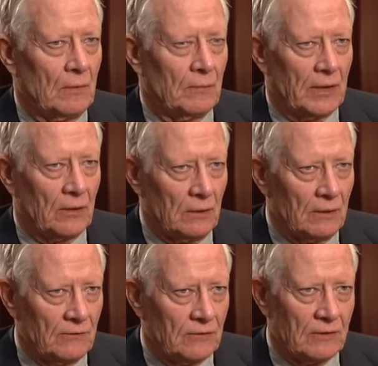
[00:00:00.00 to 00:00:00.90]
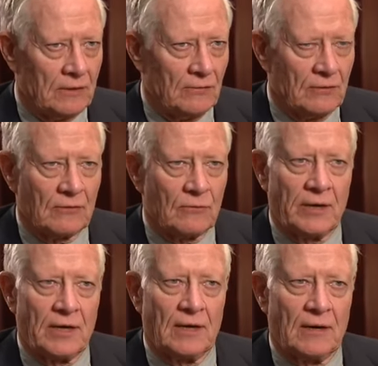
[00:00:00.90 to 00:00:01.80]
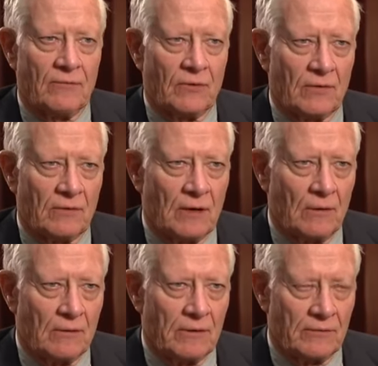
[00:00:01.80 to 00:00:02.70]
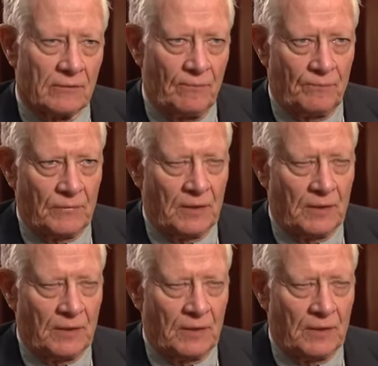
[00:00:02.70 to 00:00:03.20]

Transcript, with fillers: by all the statistics we have on terrorism,